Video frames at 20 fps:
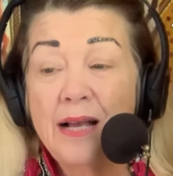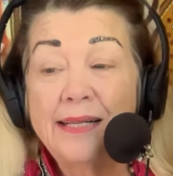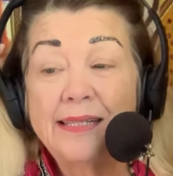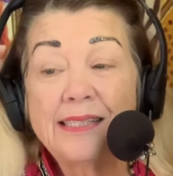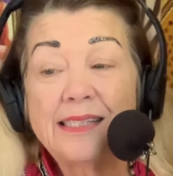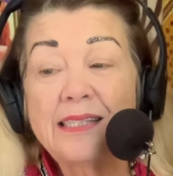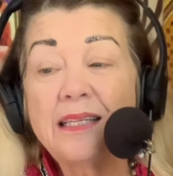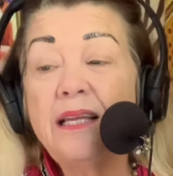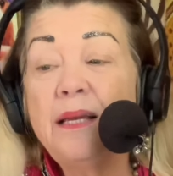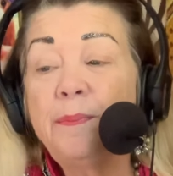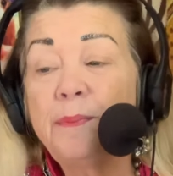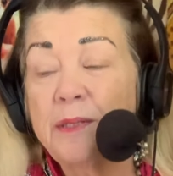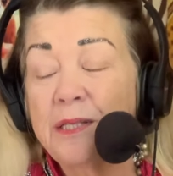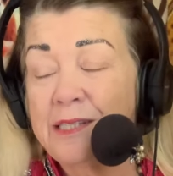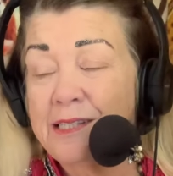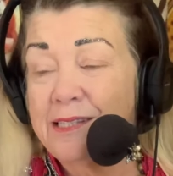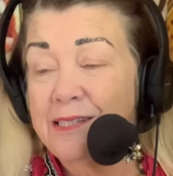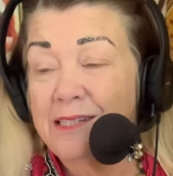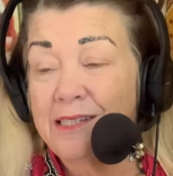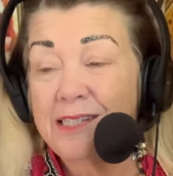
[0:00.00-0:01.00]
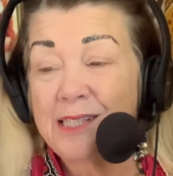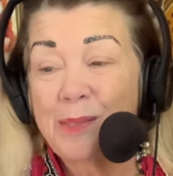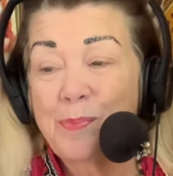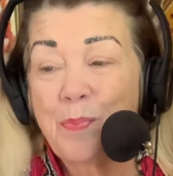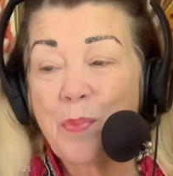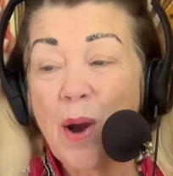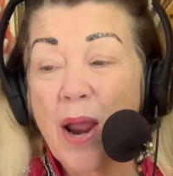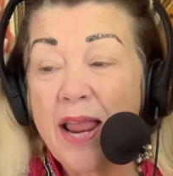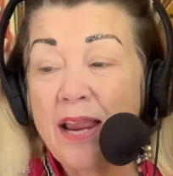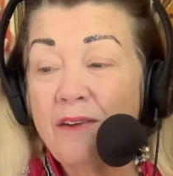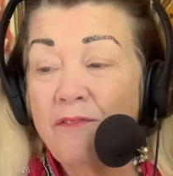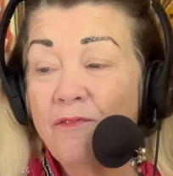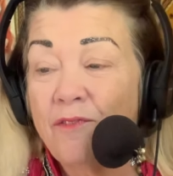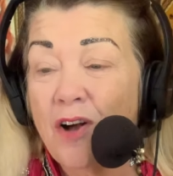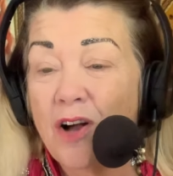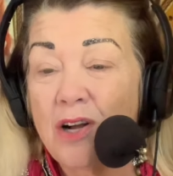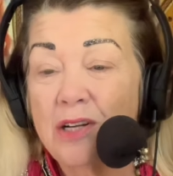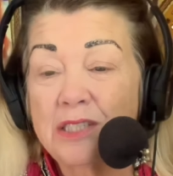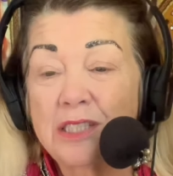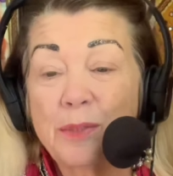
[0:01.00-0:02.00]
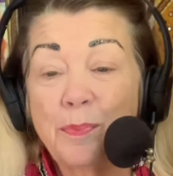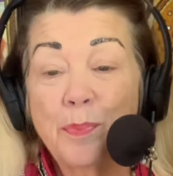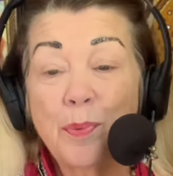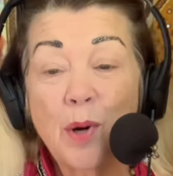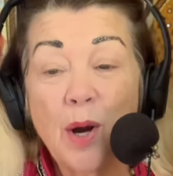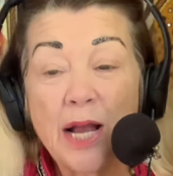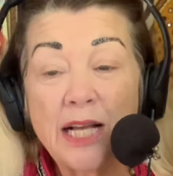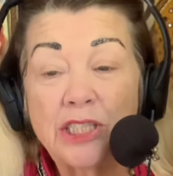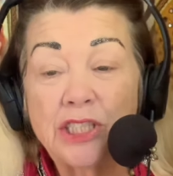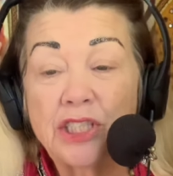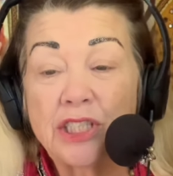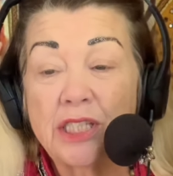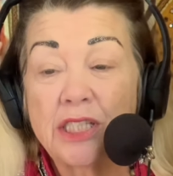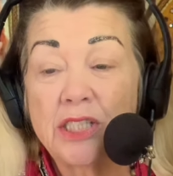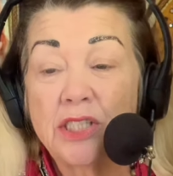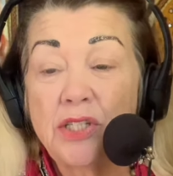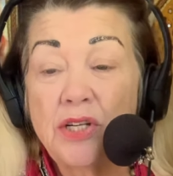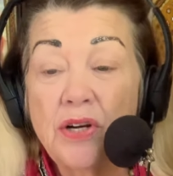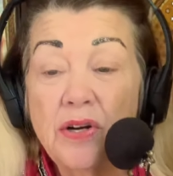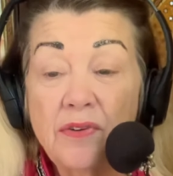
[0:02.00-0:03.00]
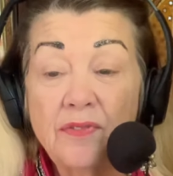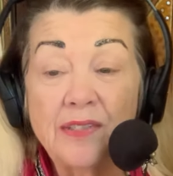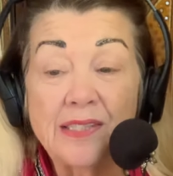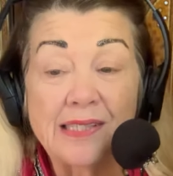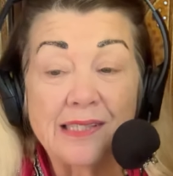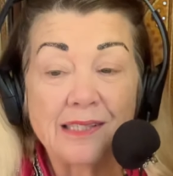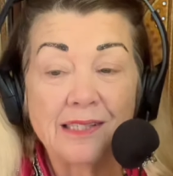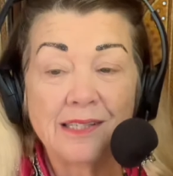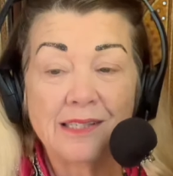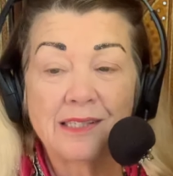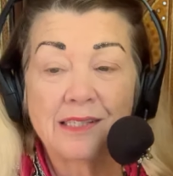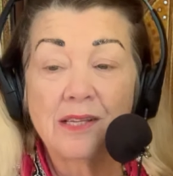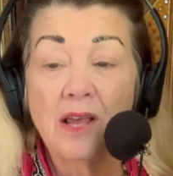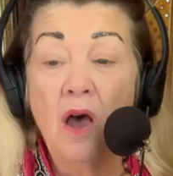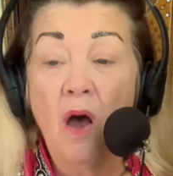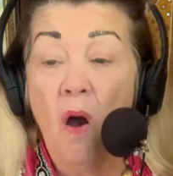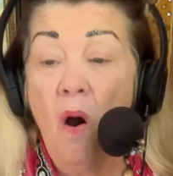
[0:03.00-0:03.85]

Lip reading: sleeplessness, brain fog, depression, nervousness,